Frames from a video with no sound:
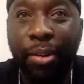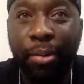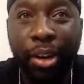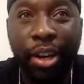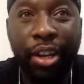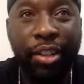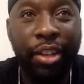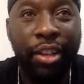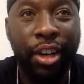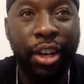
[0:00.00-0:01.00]
What is
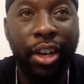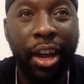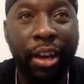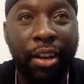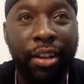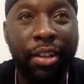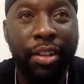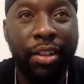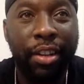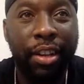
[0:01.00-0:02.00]
it looking like
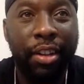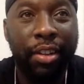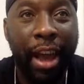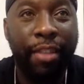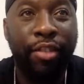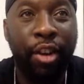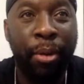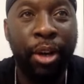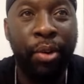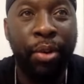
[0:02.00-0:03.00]
that
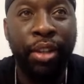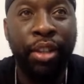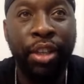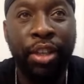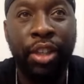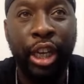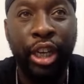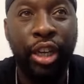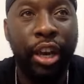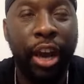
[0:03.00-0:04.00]
summer going into your
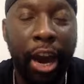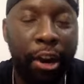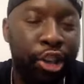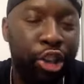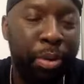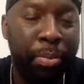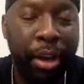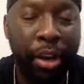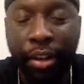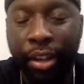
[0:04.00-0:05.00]
senior year? How are you
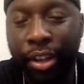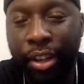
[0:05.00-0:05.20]
preparing?